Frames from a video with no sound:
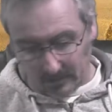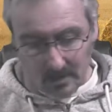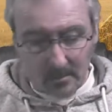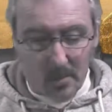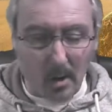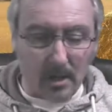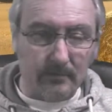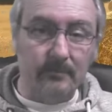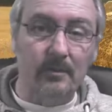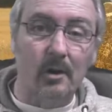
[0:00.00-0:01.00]
I might even
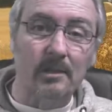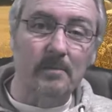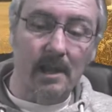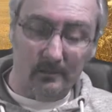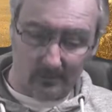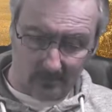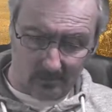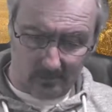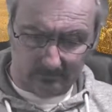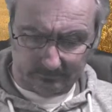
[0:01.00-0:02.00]
find a manual for
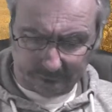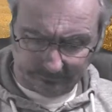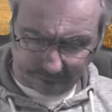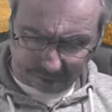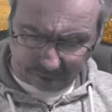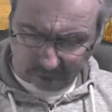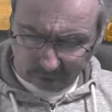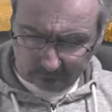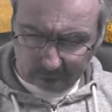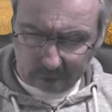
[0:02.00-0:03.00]
it,
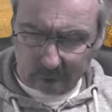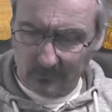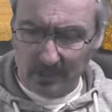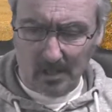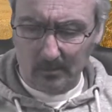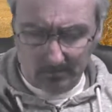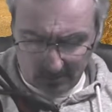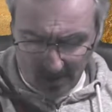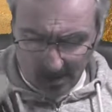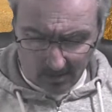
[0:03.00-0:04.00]
so
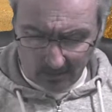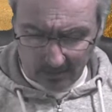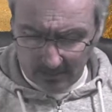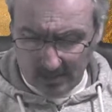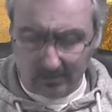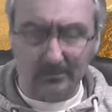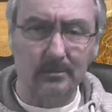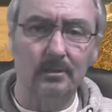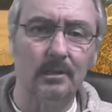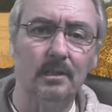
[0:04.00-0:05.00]
I don't know,
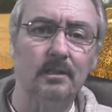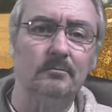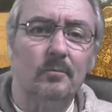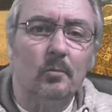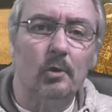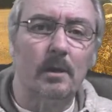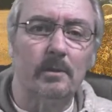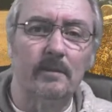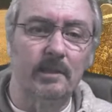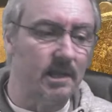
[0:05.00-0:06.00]
would that be
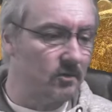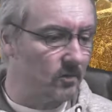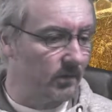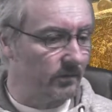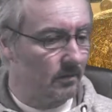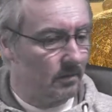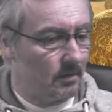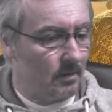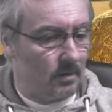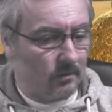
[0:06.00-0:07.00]
of any interest?
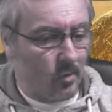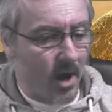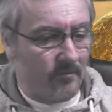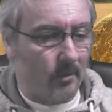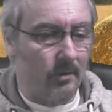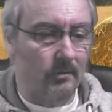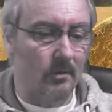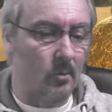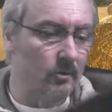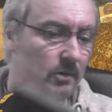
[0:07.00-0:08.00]
Not everybody's going to
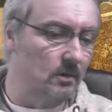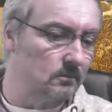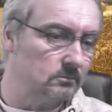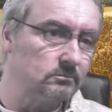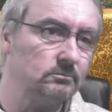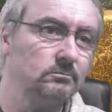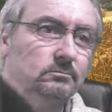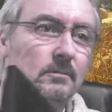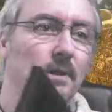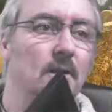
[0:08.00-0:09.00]
want it,
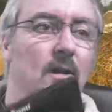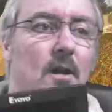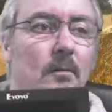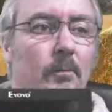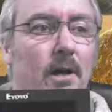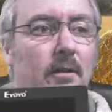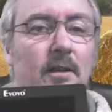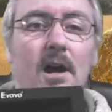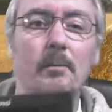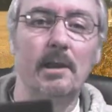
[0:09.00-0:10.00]
but there
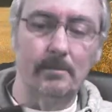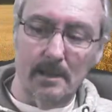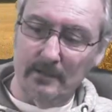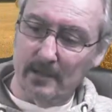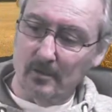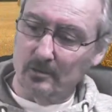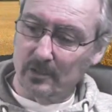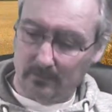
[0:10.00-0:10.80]
are people out there who just